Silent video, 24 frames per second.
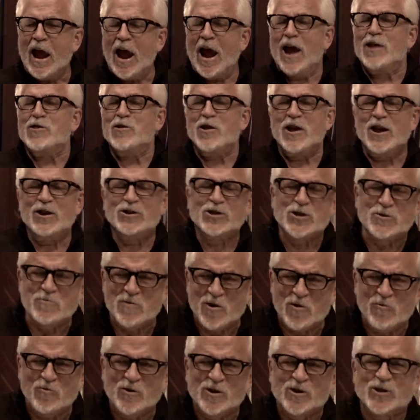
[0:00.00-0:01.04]
and the
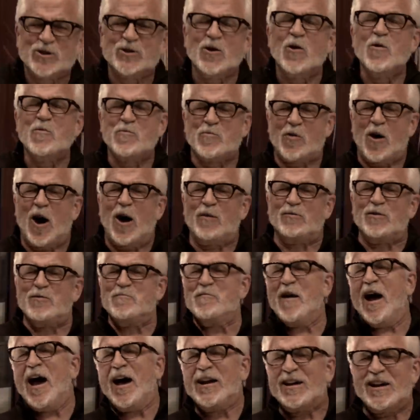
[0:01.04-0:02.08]
instrument was so
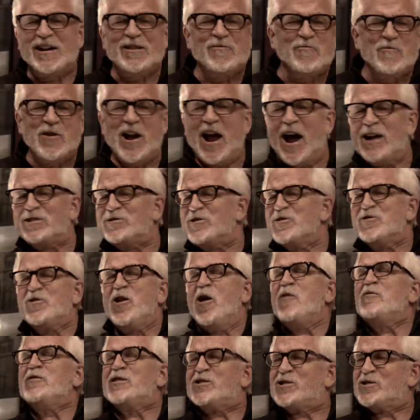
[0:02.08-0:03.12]
problematic, we got to
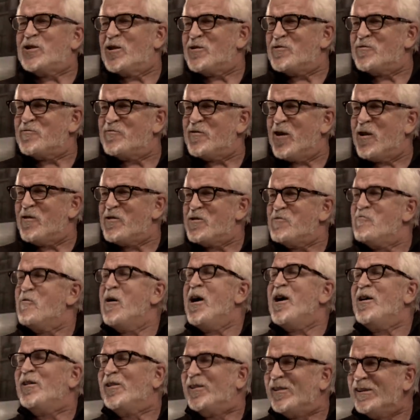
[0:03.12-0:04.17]
know each other very
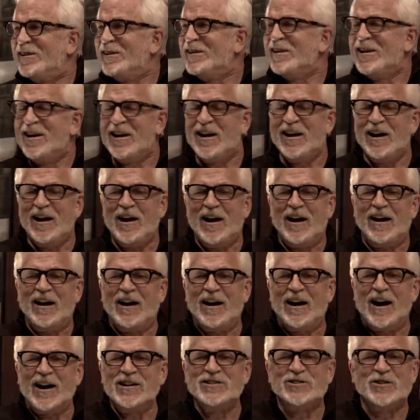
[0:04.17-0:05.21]
well
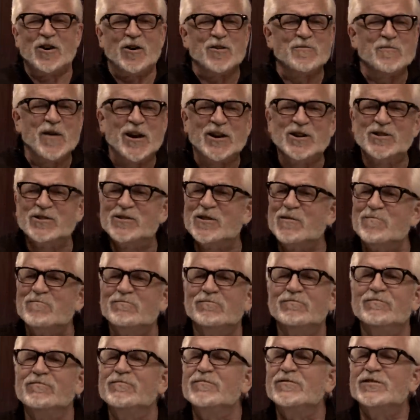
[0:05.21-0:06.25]
uh, I started making
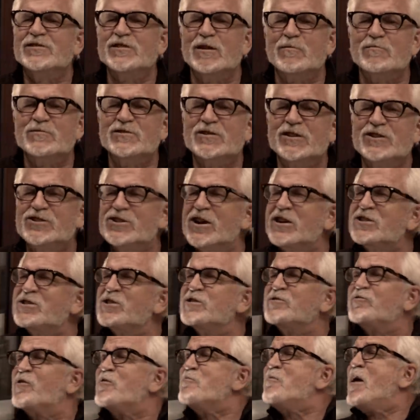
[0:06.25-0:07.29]
some some suggestions for